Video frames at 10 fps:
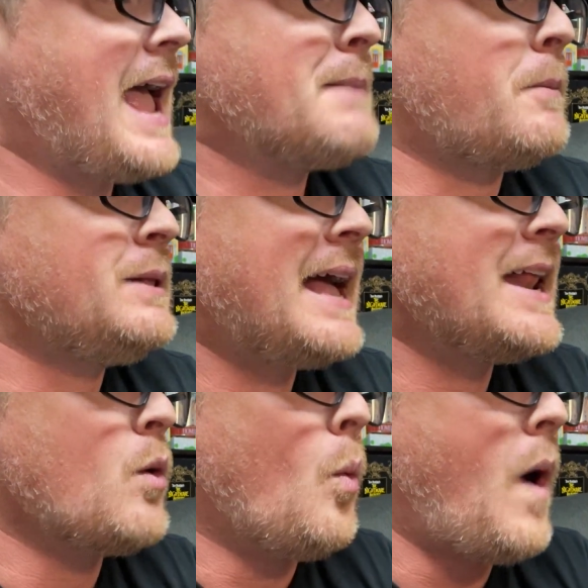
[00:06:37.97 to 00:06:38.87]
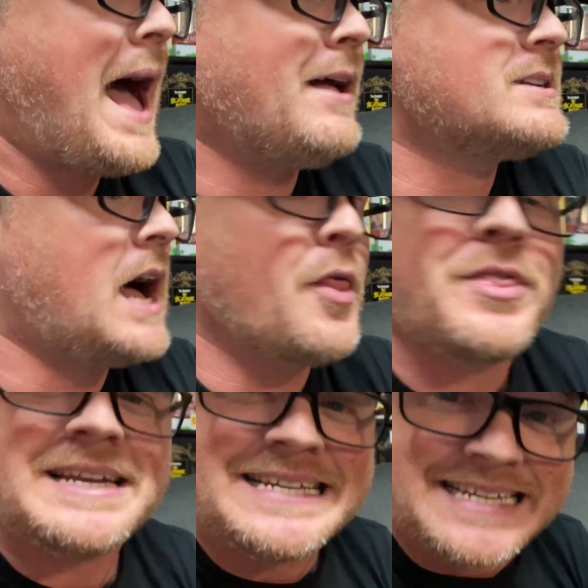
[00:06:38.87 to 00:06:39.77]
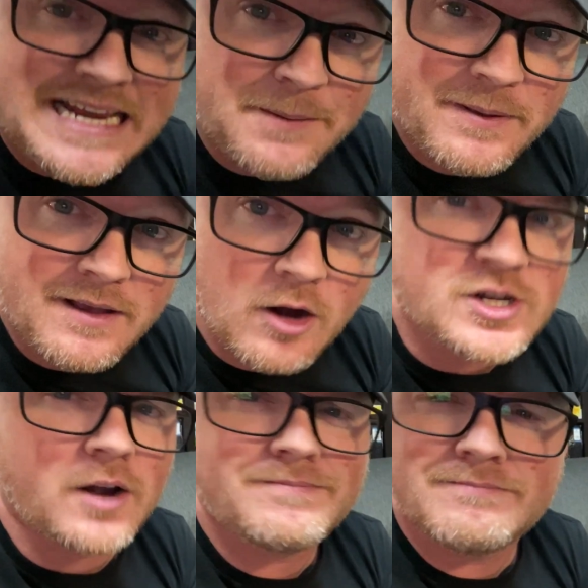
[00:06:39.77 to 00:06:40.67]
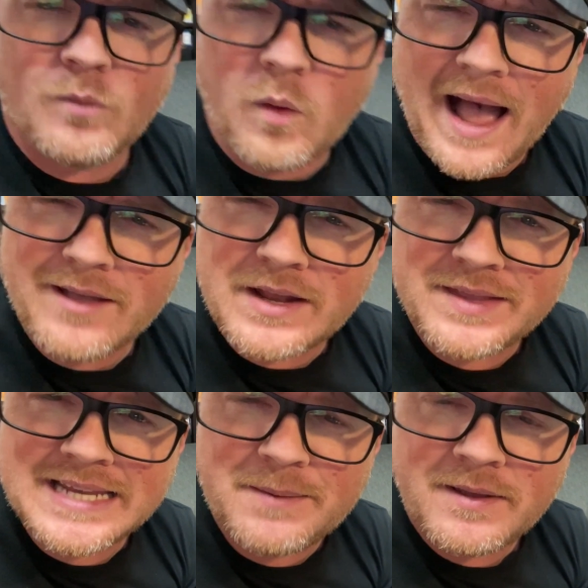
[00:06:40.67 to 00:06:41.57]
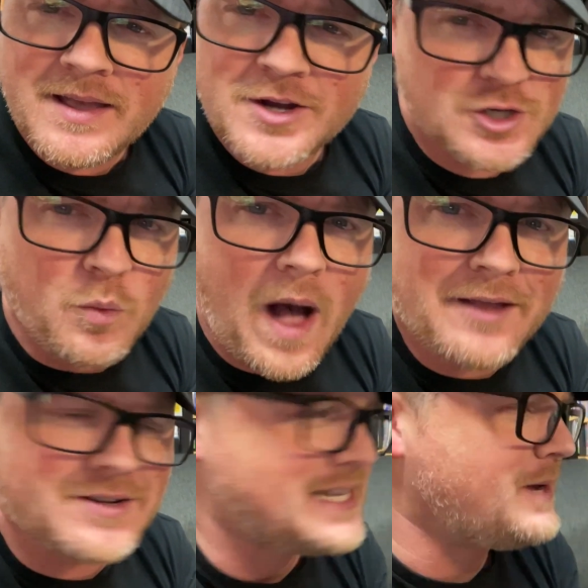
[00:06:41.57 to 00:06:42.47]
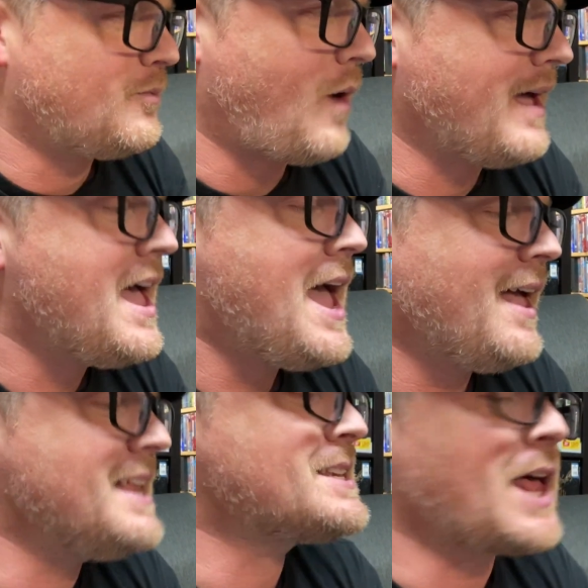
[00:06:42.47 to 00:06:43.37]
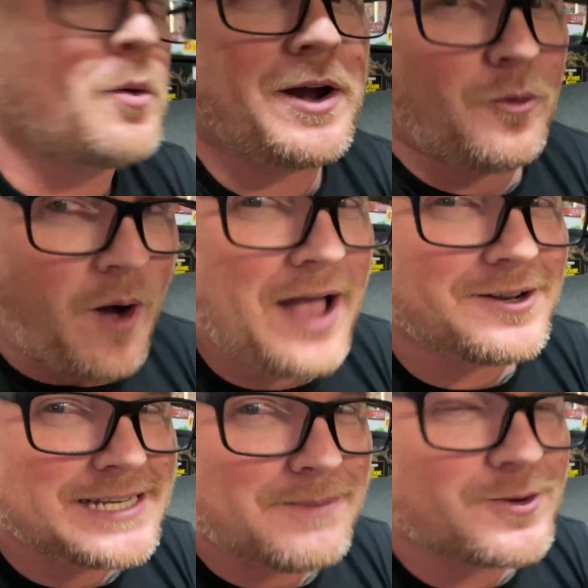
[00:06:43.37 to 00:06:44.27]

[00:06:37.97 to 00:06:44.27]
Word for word: Animal Planet, Wild of the Deep, or sorry, Wild of the Deep, just Wild Deep. Why it is kind of weird, Wild Deep,